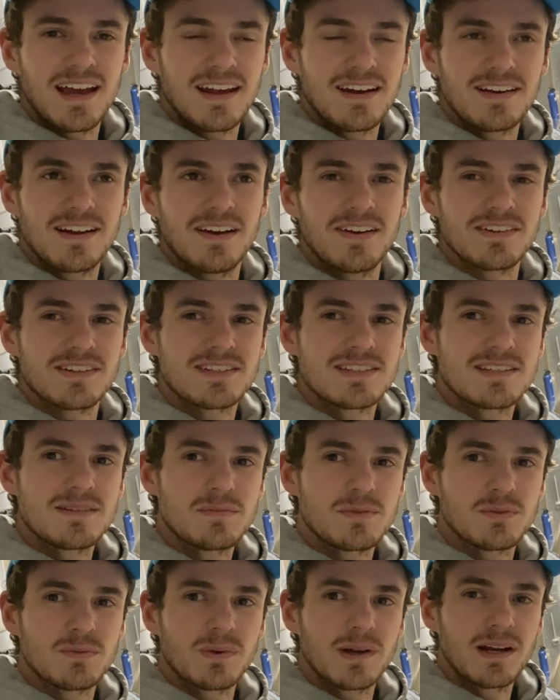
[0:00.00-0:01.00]
I don't know, it just
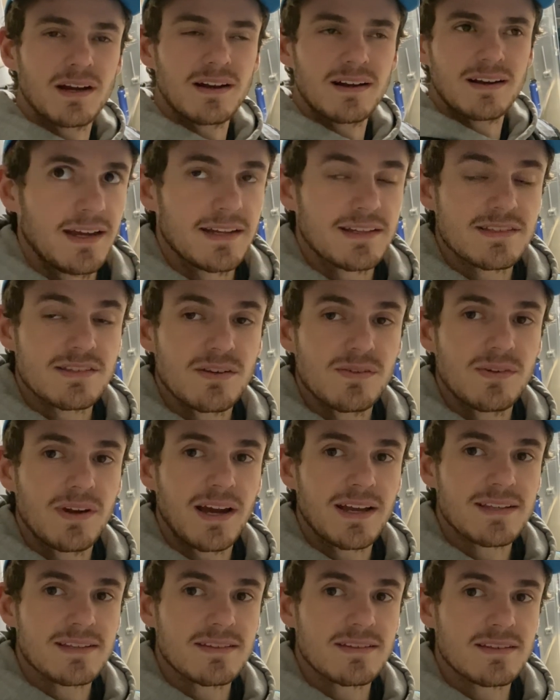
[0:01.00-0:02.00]
seems weird. It's so
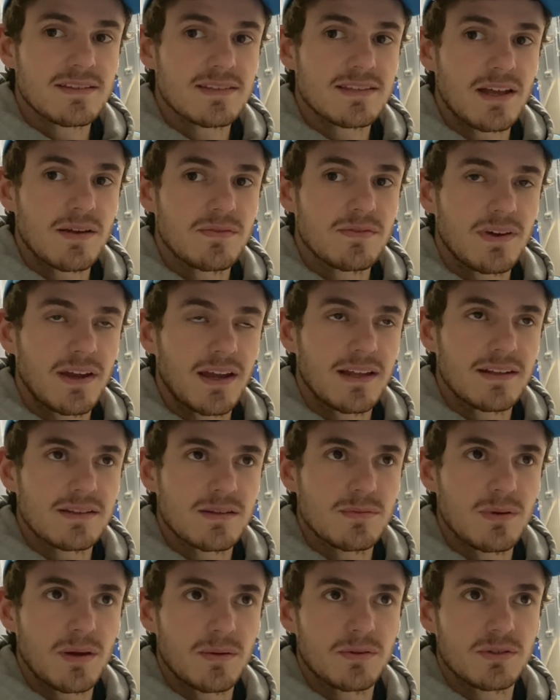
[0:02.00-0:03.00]
nice in the step van
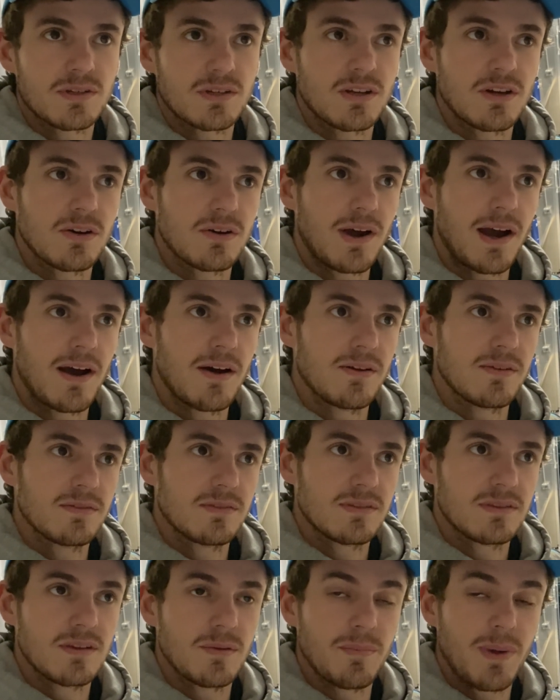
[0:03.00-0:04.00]
to be able to go
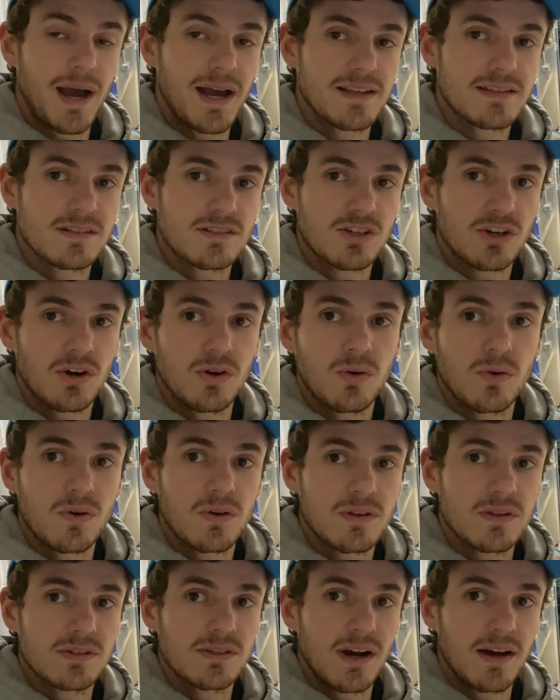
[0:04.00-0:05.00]
out the passenger or
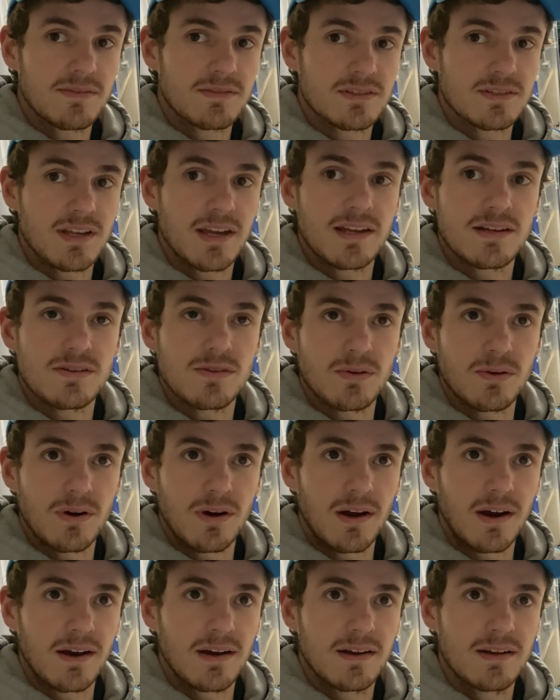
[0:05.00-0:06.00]
the driver's side
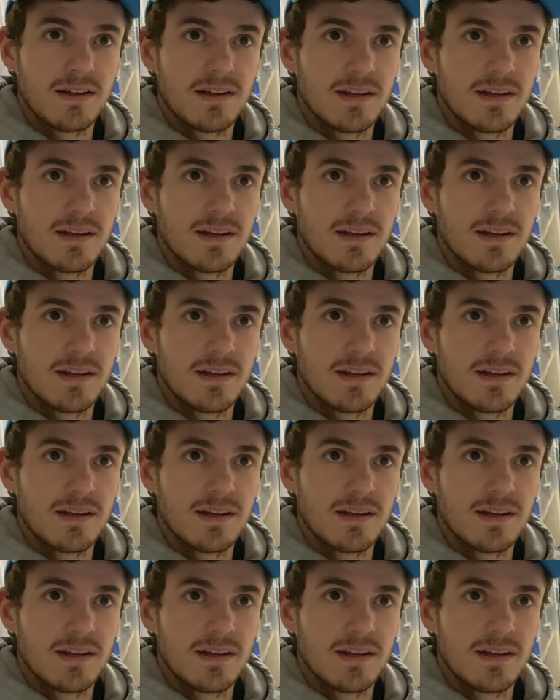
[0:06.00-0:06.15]
door.